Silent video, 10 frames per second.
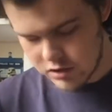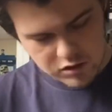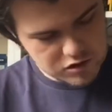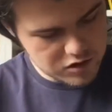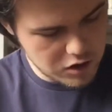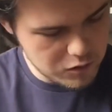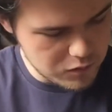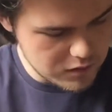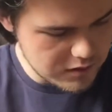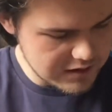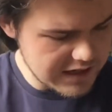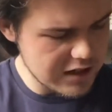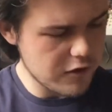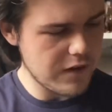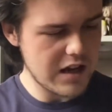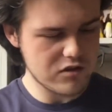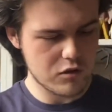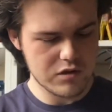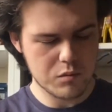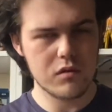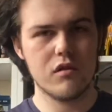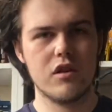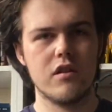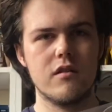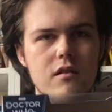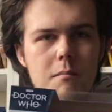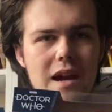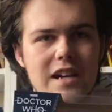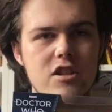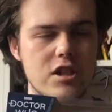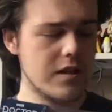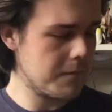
So kicking off, as always, we'll look at the packaging.